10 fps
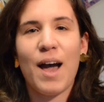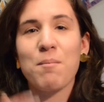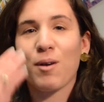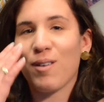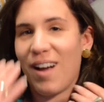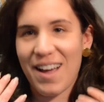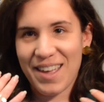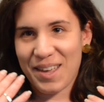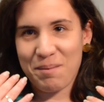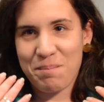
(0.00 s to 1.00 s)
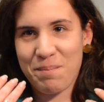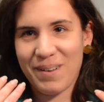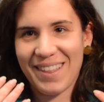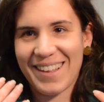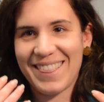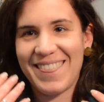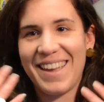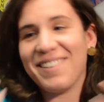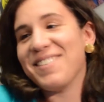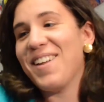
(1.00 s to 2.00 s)
I'm crying, but like
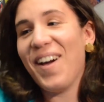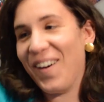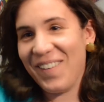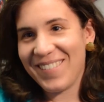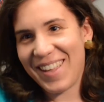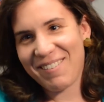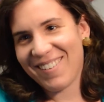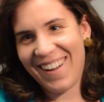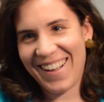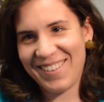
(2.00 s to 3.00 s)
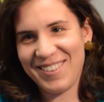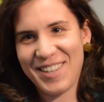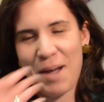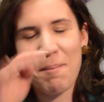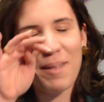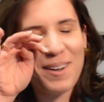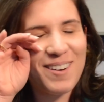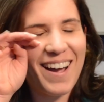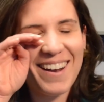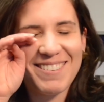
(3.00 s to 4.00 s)
they don't know that I'm crying the whole time. I'm like
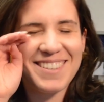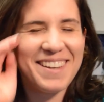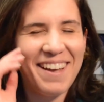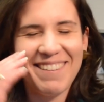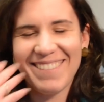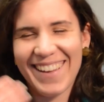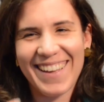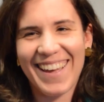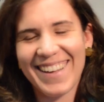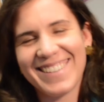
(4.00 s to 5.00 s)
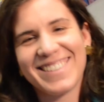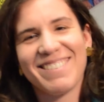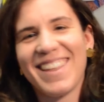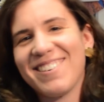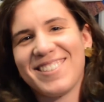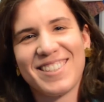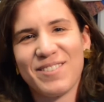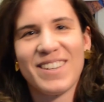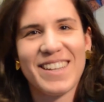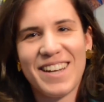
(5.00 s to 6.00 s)
crying, I'm just like, oh my God. So that was just a
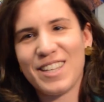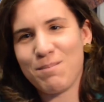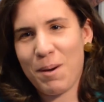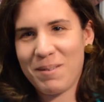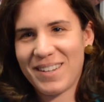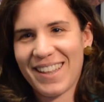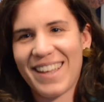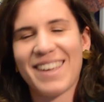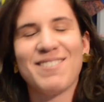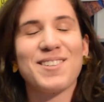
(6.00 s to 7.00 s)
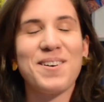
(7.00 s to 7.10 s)
really nice moment that like it was